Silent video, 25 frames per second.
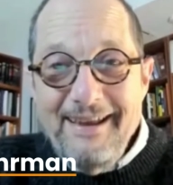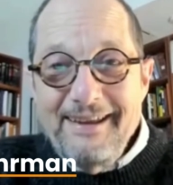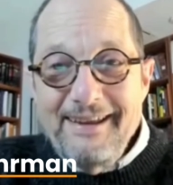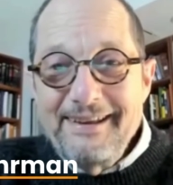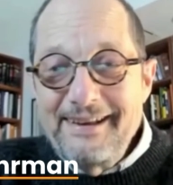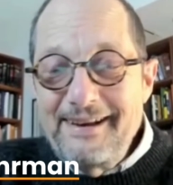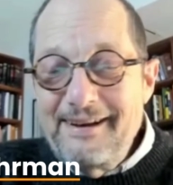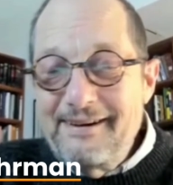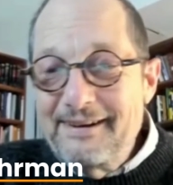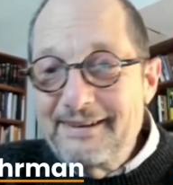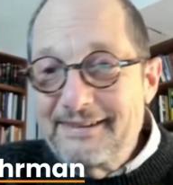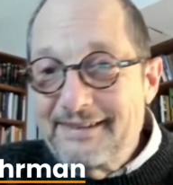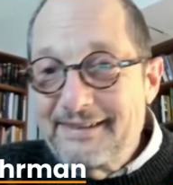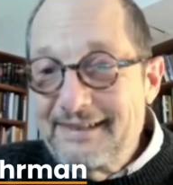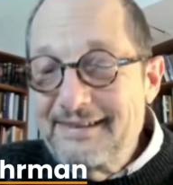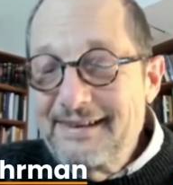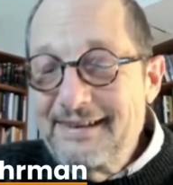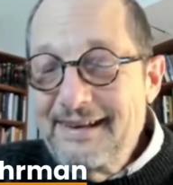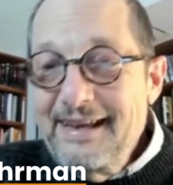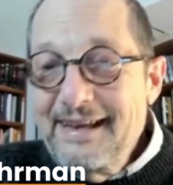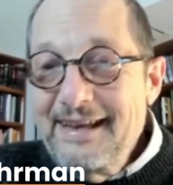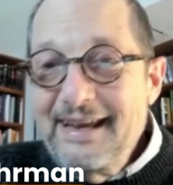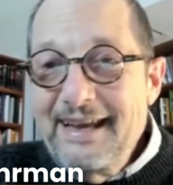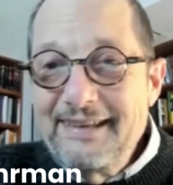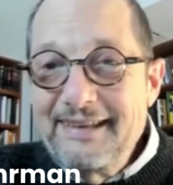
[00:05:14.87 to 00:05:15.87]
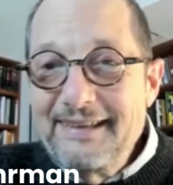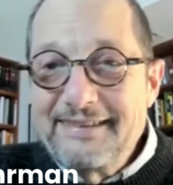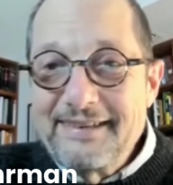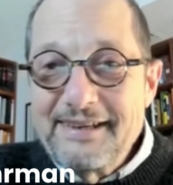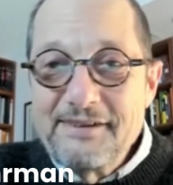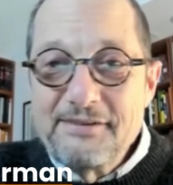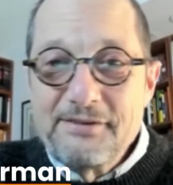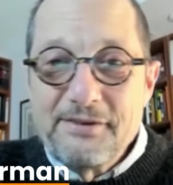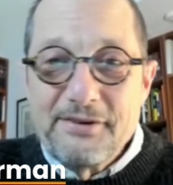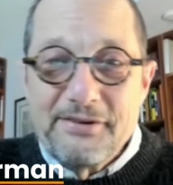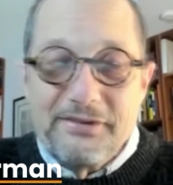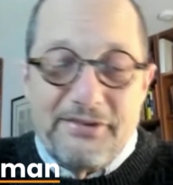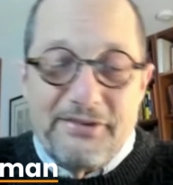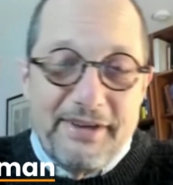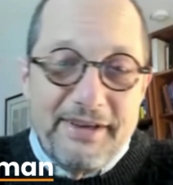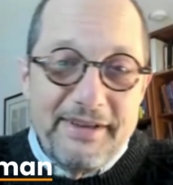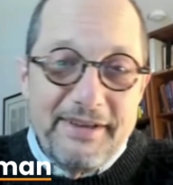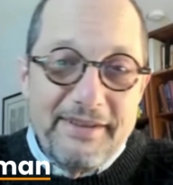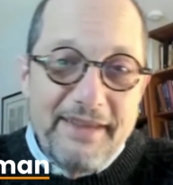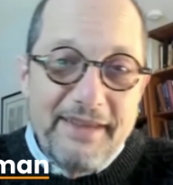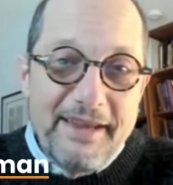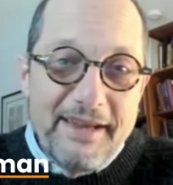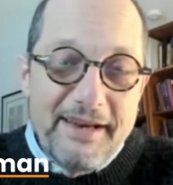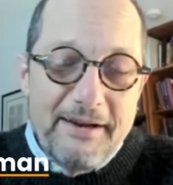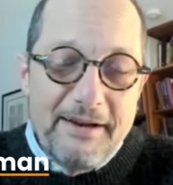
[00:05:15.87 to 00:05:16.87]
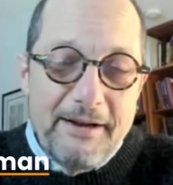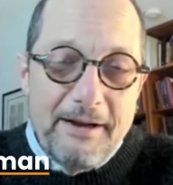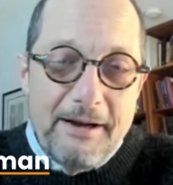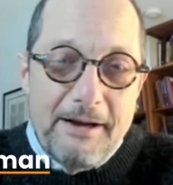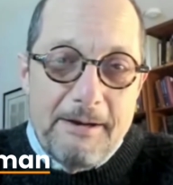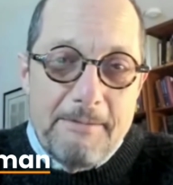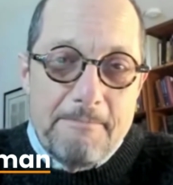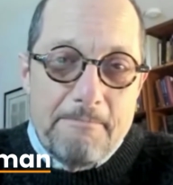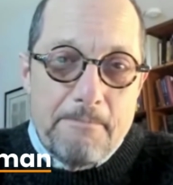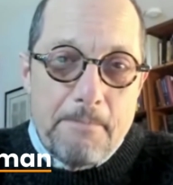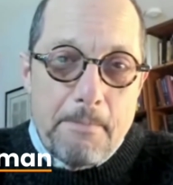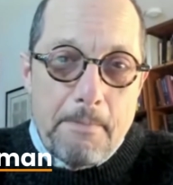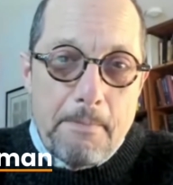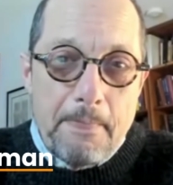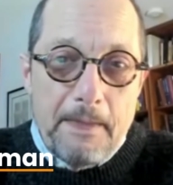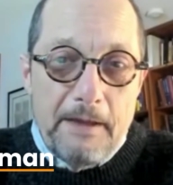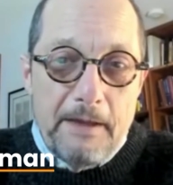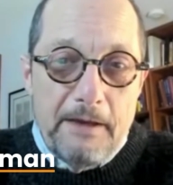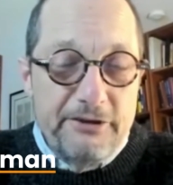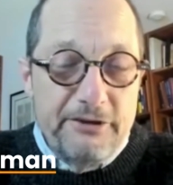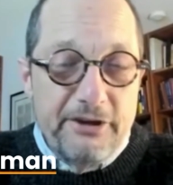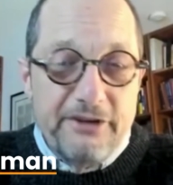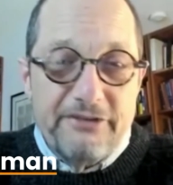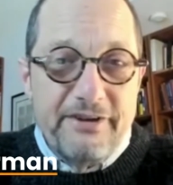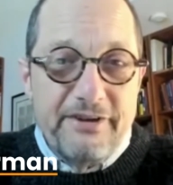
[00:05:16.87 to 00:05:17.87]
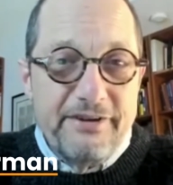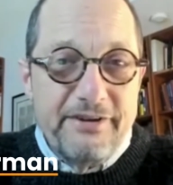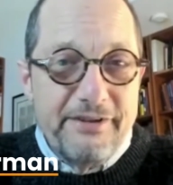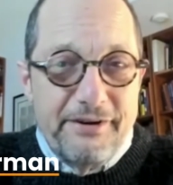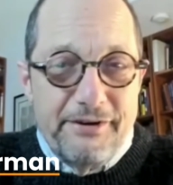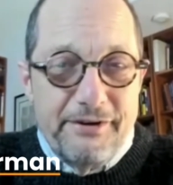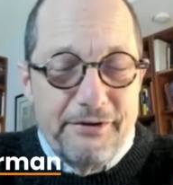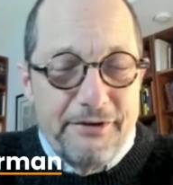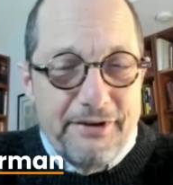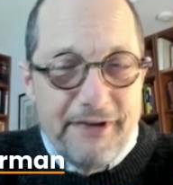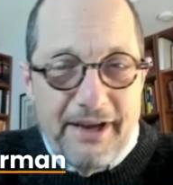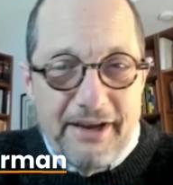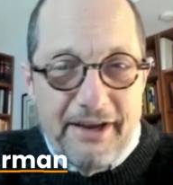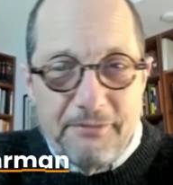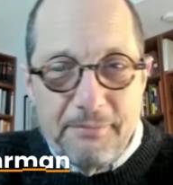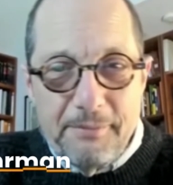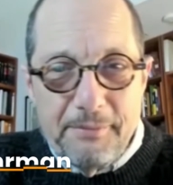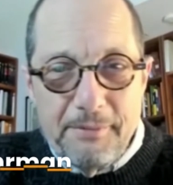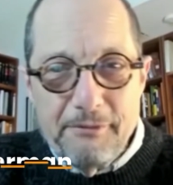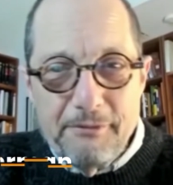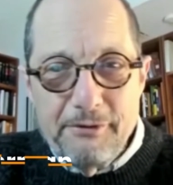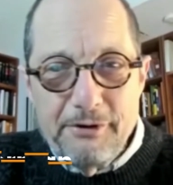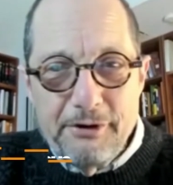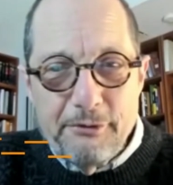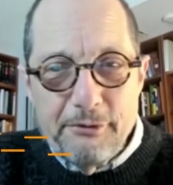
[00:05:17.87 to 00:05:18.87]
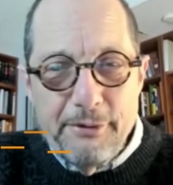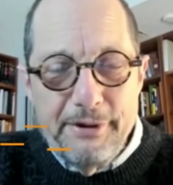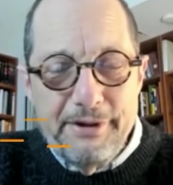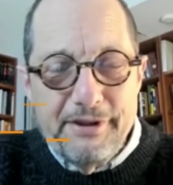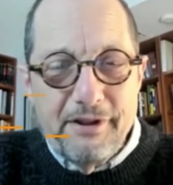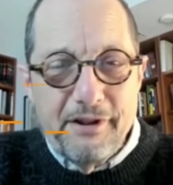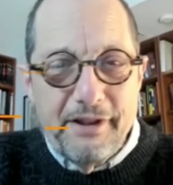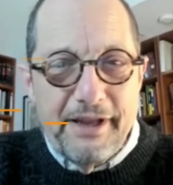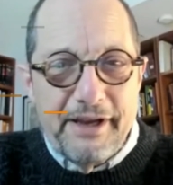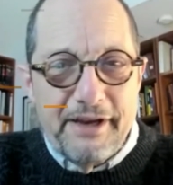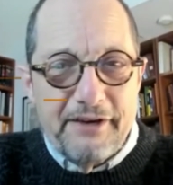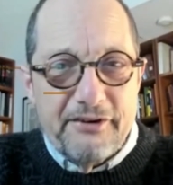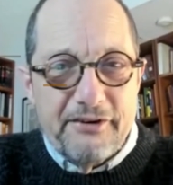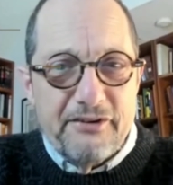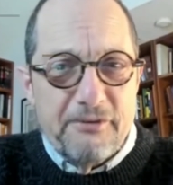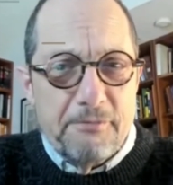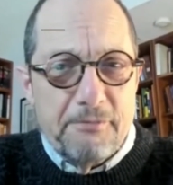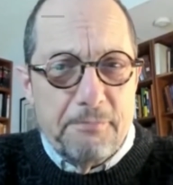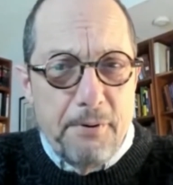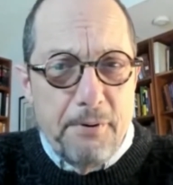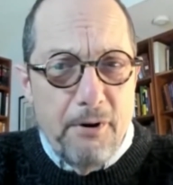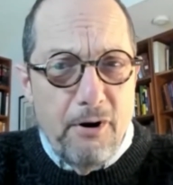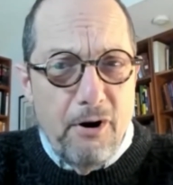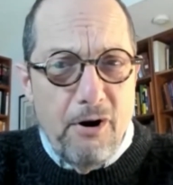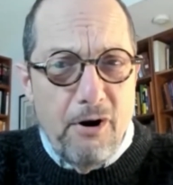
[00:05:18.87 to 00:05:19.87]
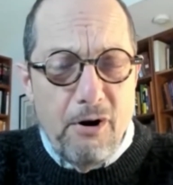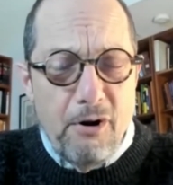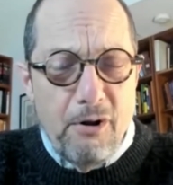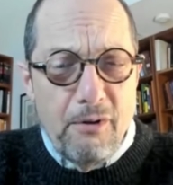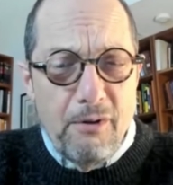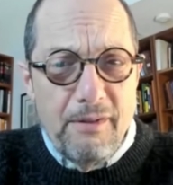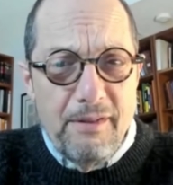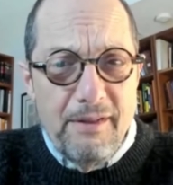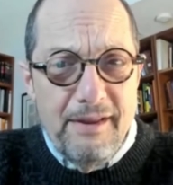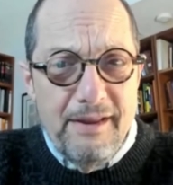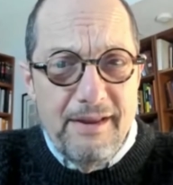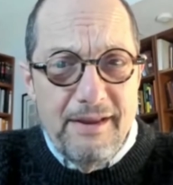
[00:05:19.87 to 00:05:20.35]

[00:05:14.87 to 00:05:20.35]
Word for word: you know, it's it's interesting that um, just in the New Testament, when you read the letters of Paul,